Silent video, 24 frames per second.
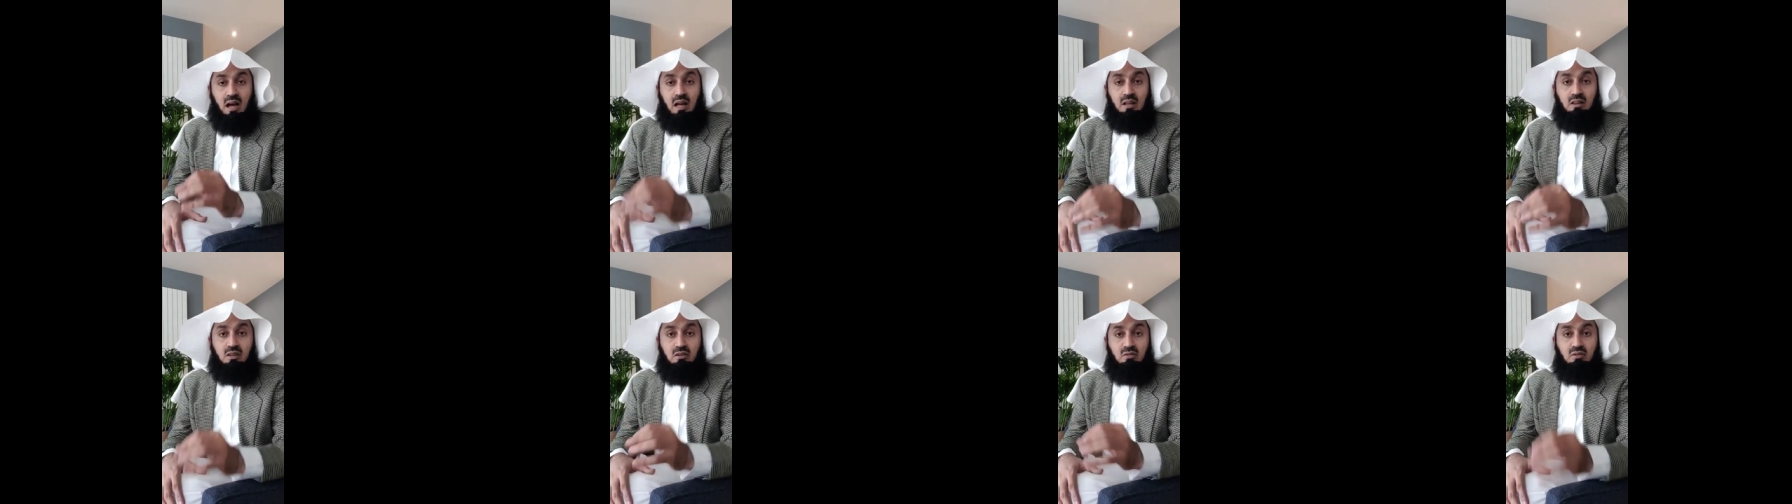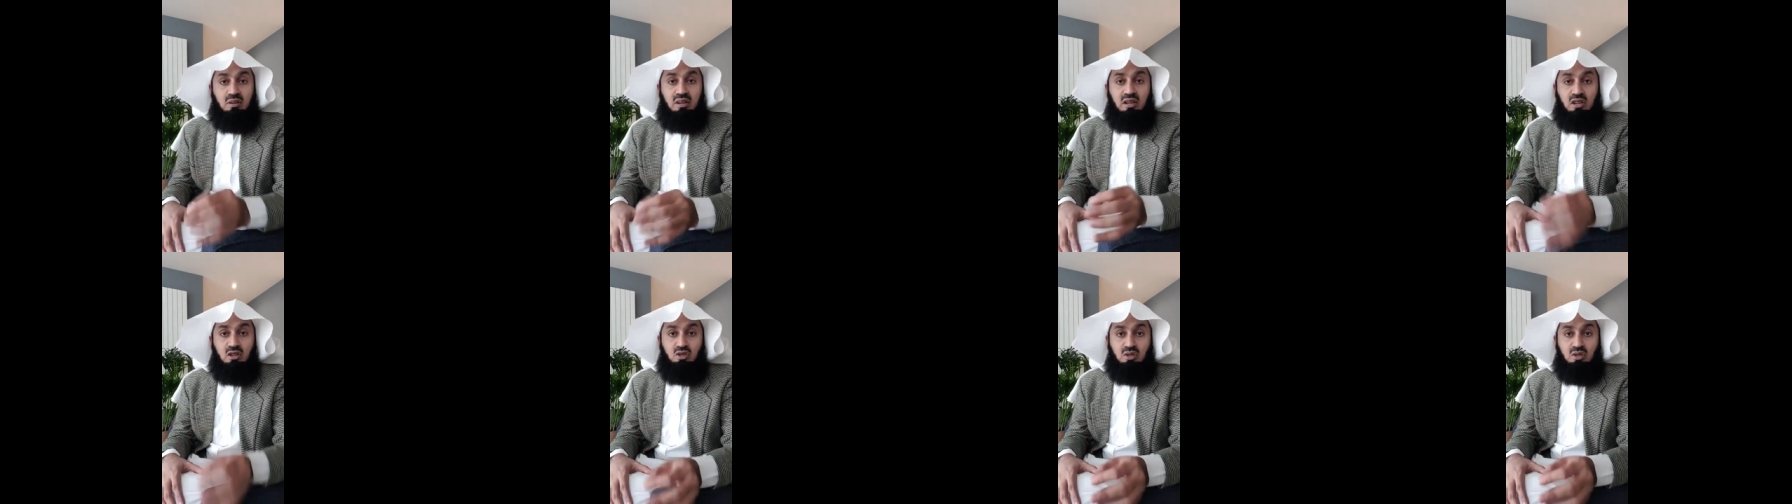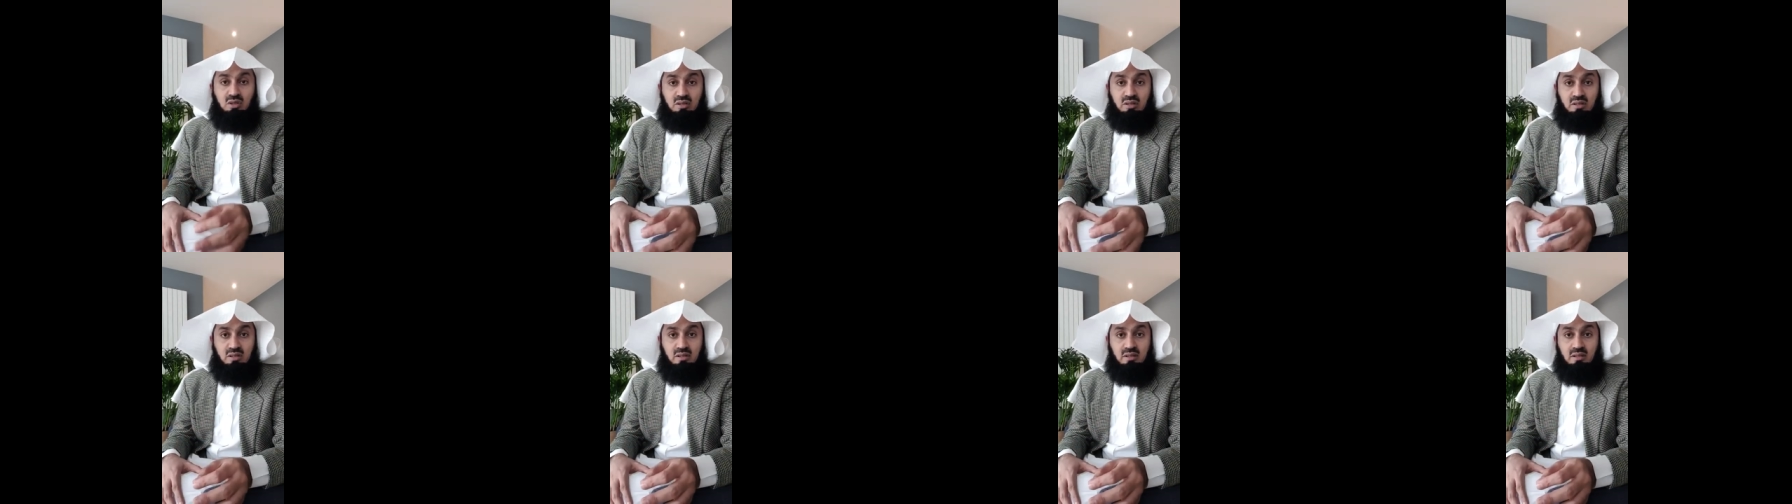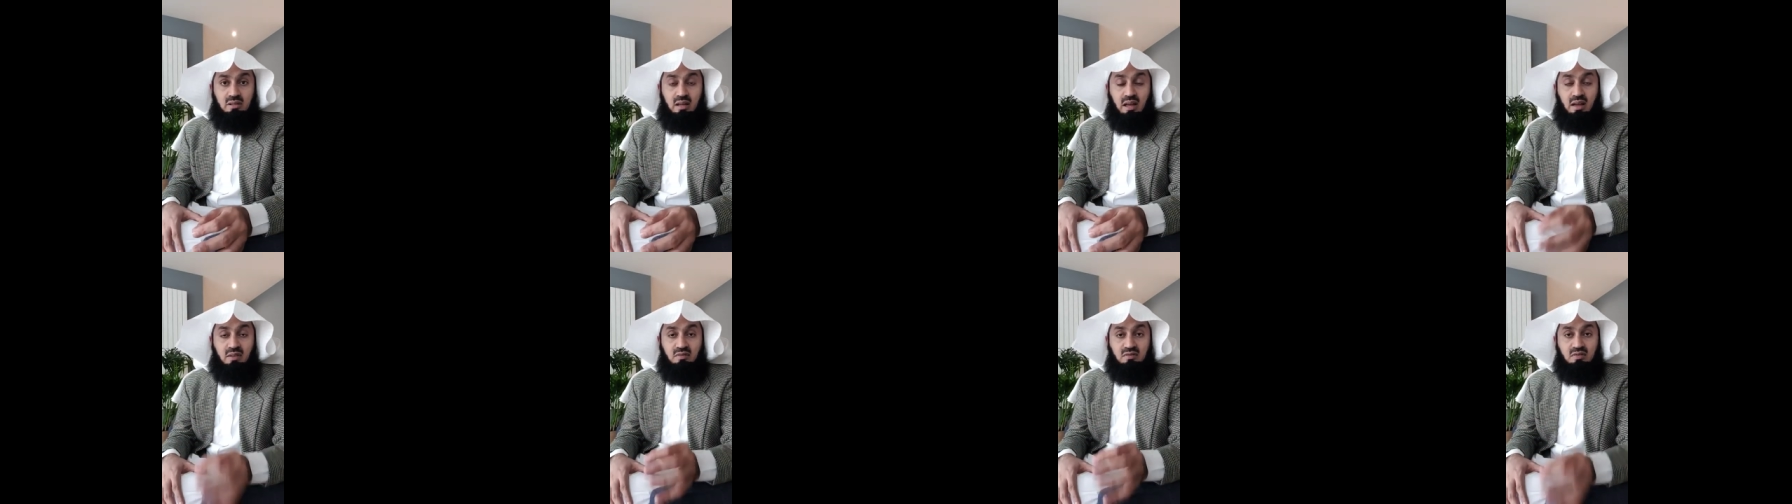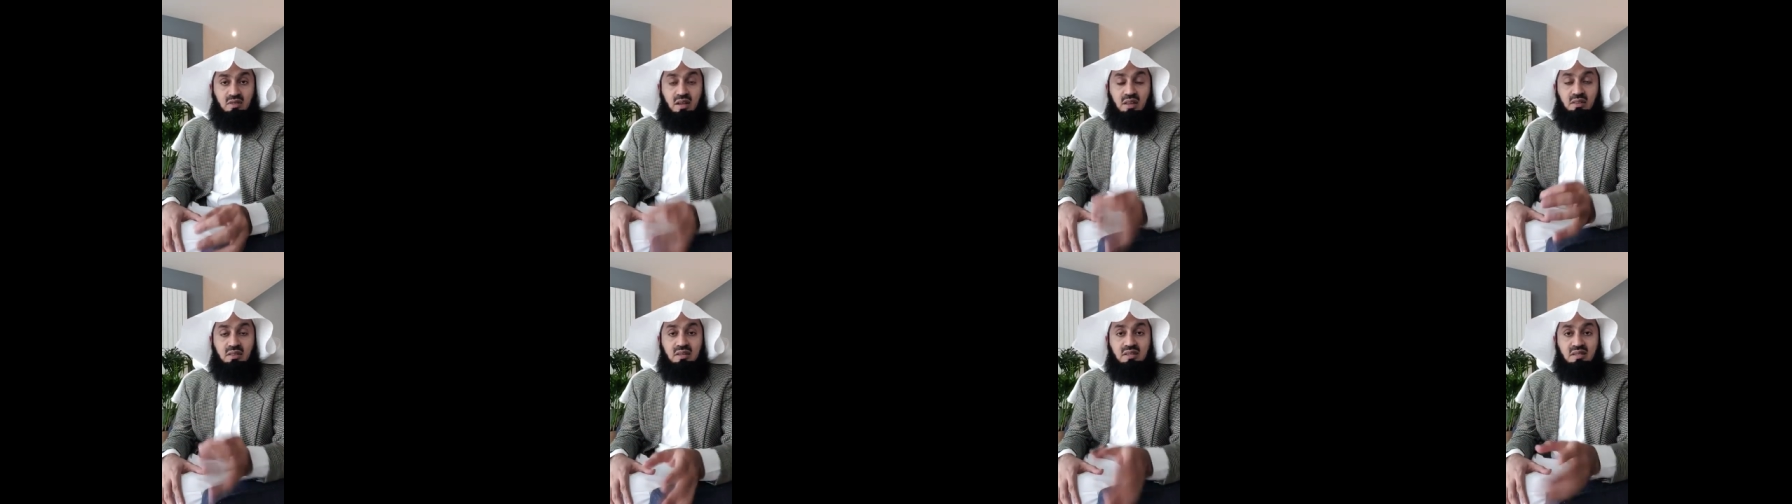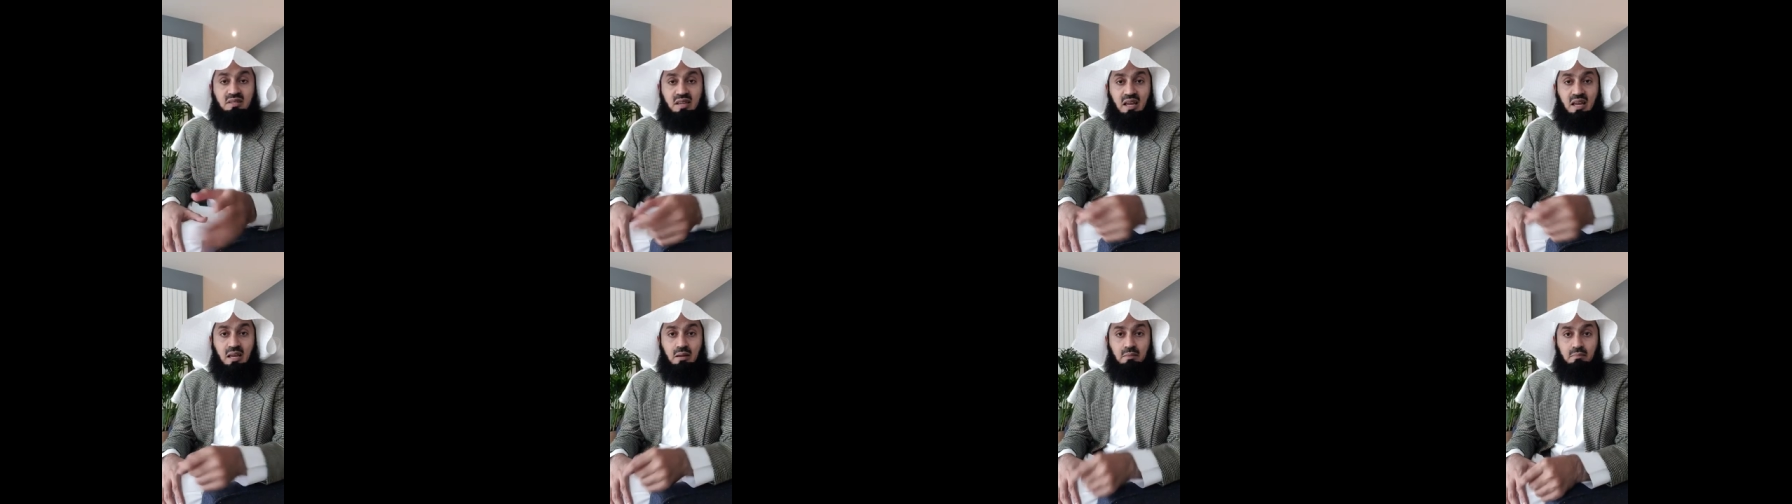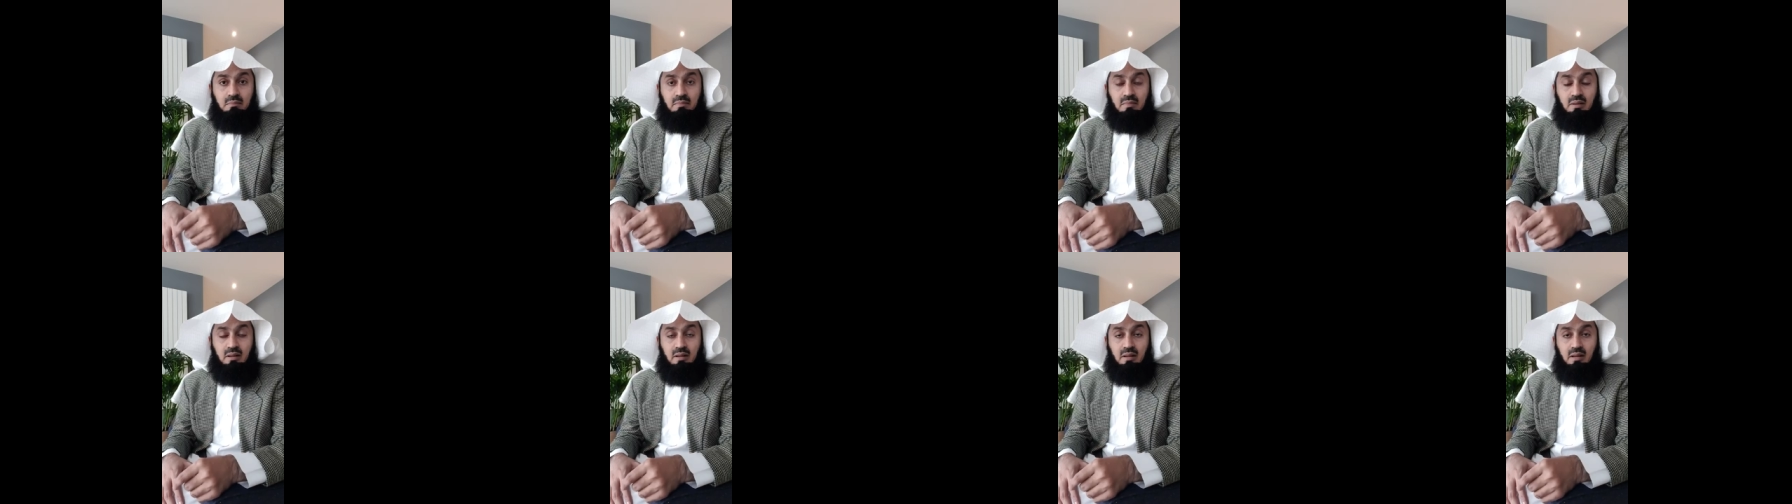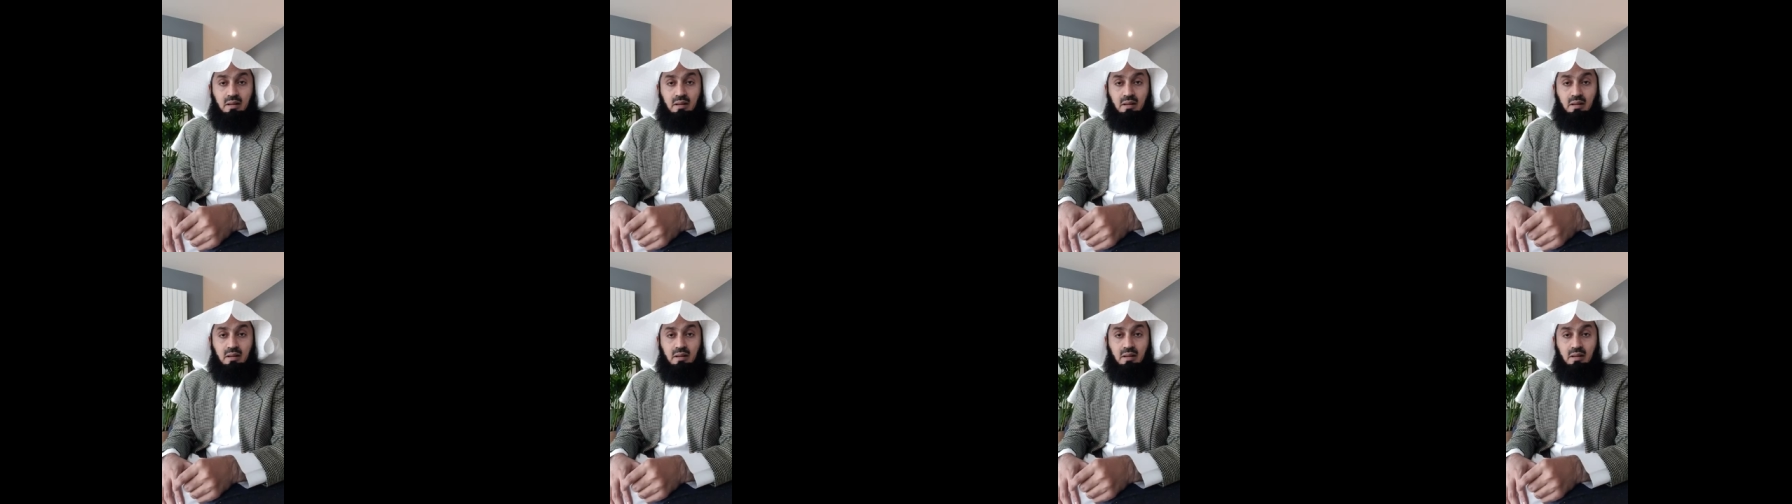other religions have done the same?